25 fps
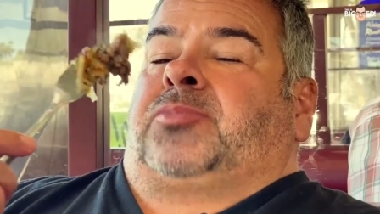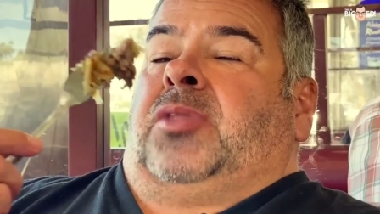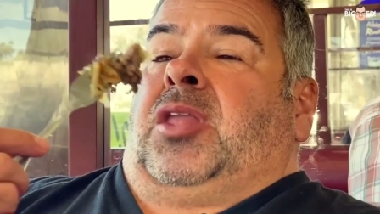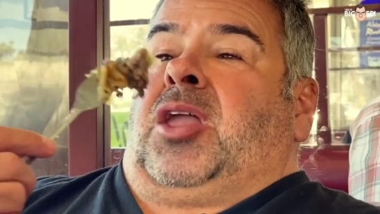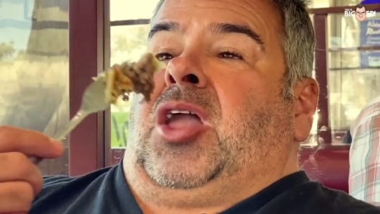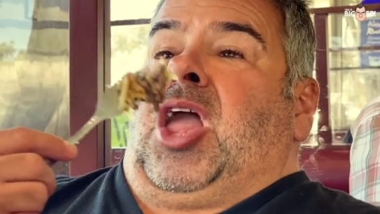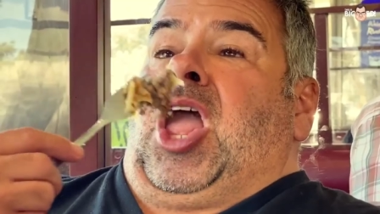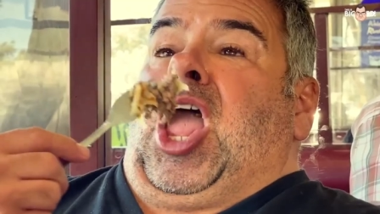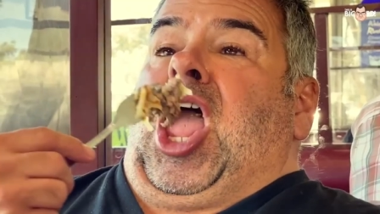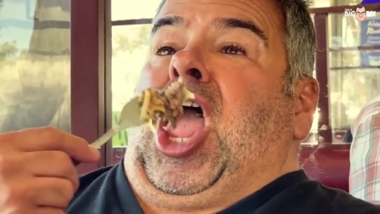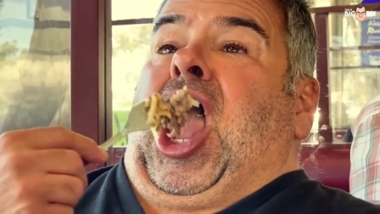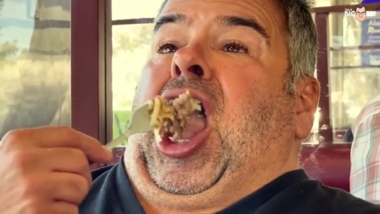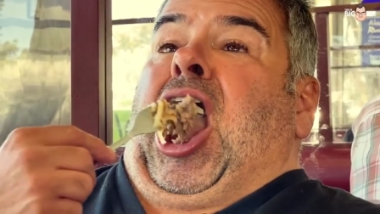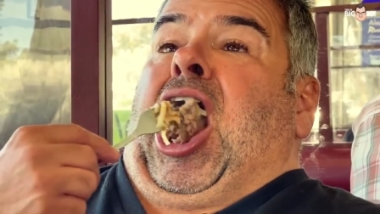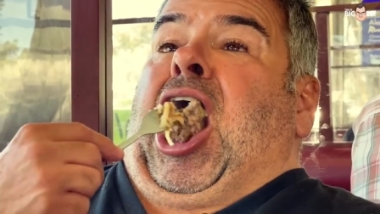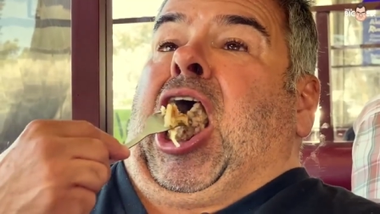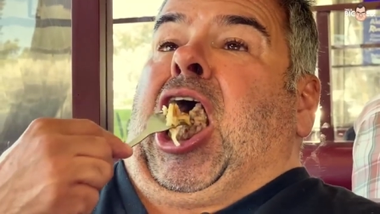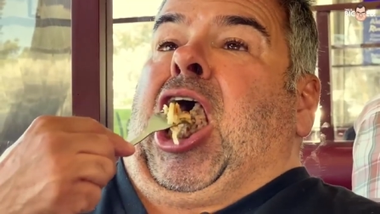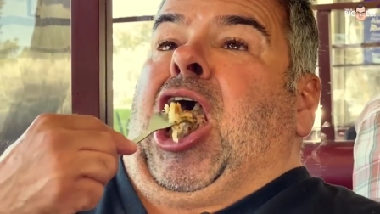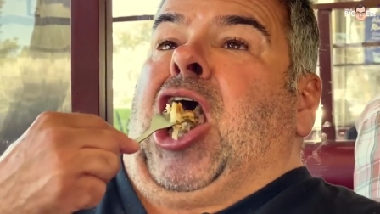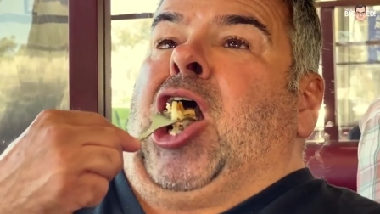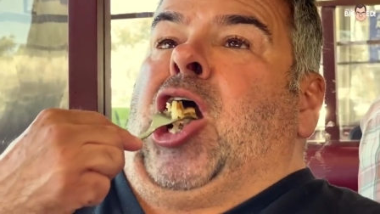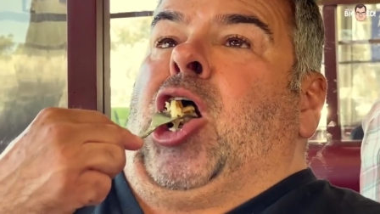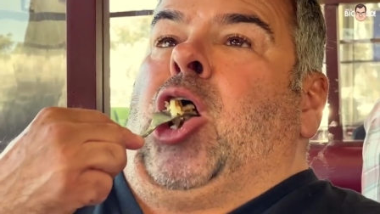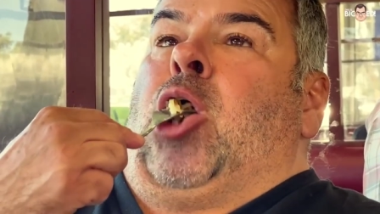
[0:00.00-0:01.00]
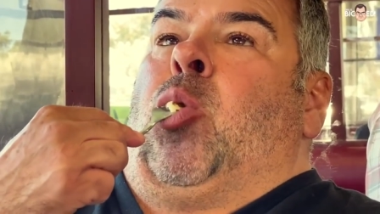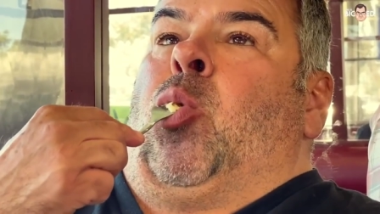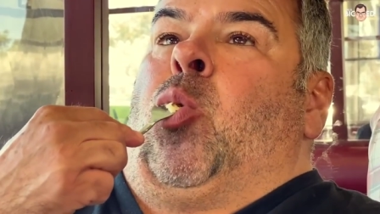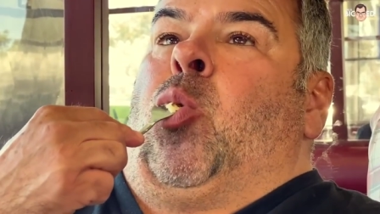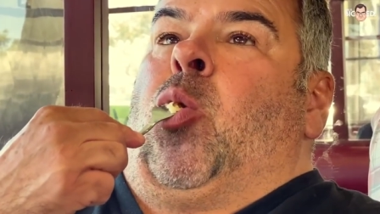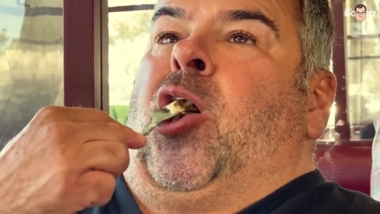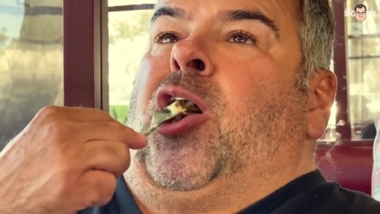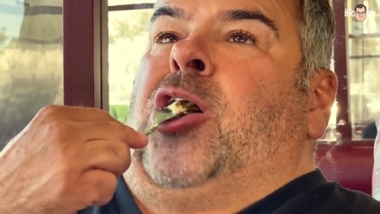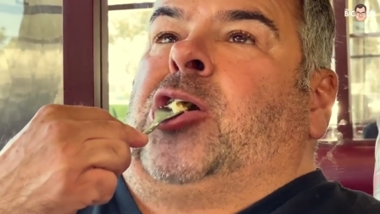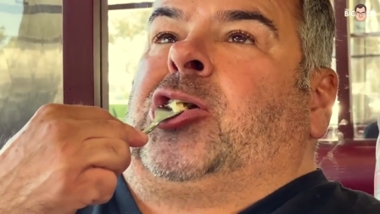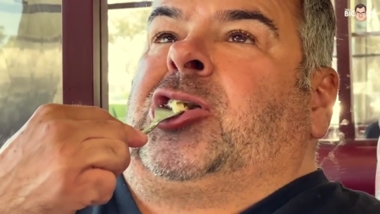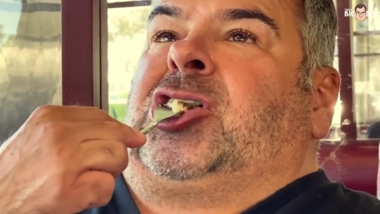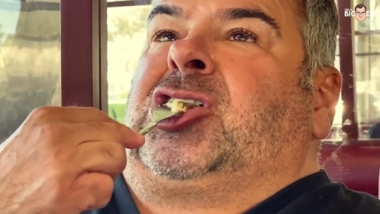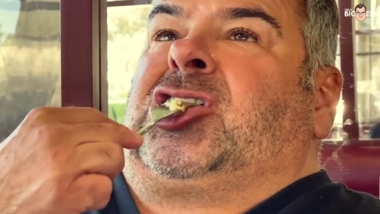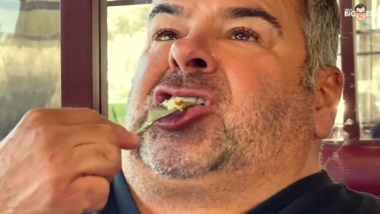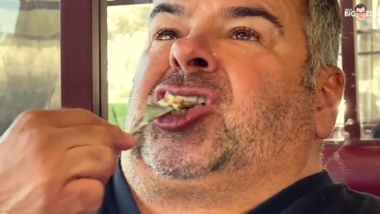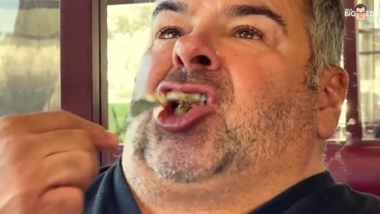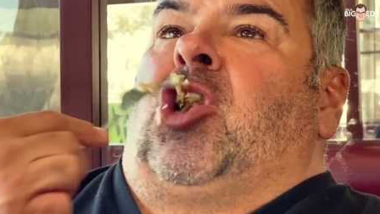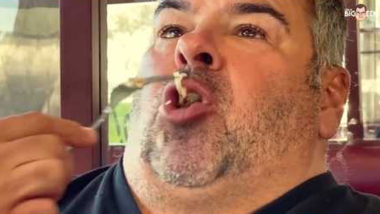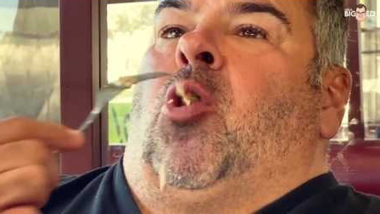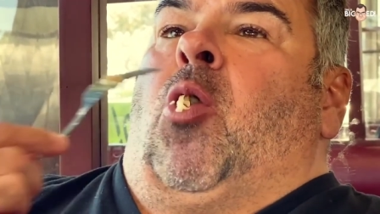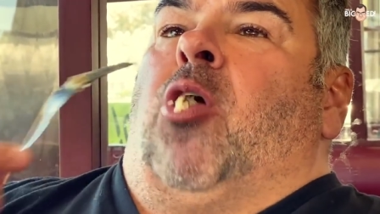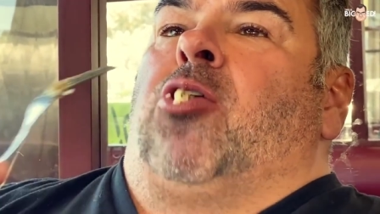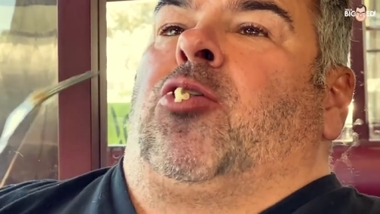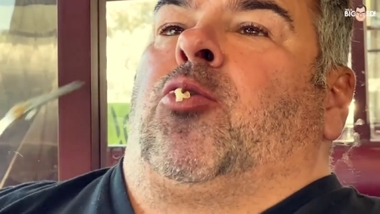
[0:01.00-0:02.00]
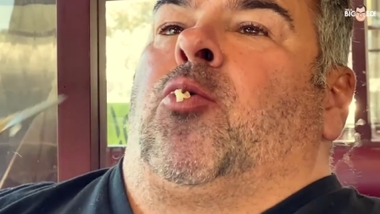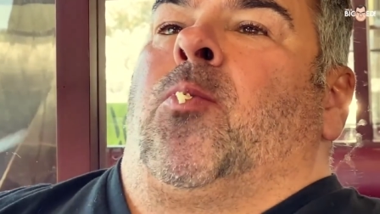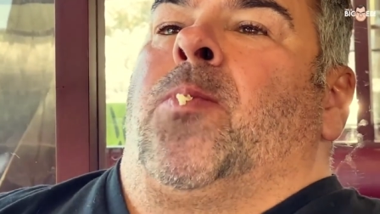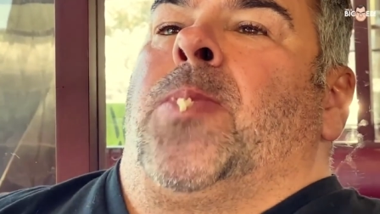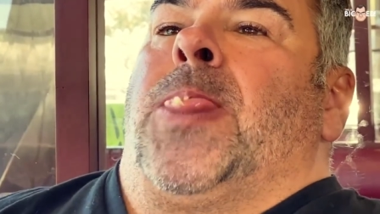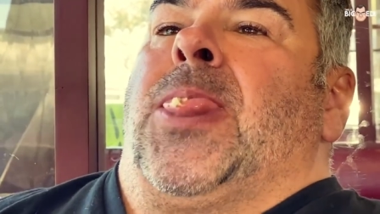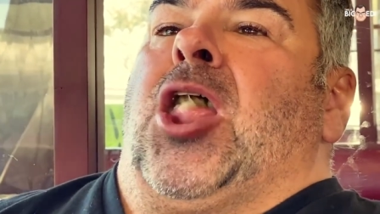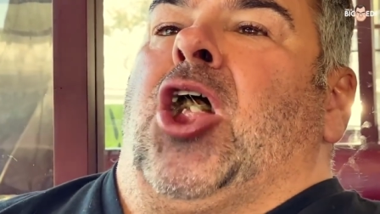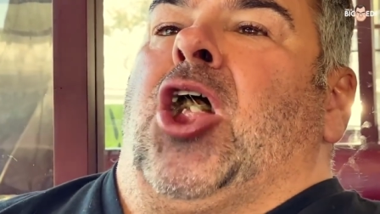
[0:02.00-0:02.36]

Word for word: goes to the bathroom and takes a big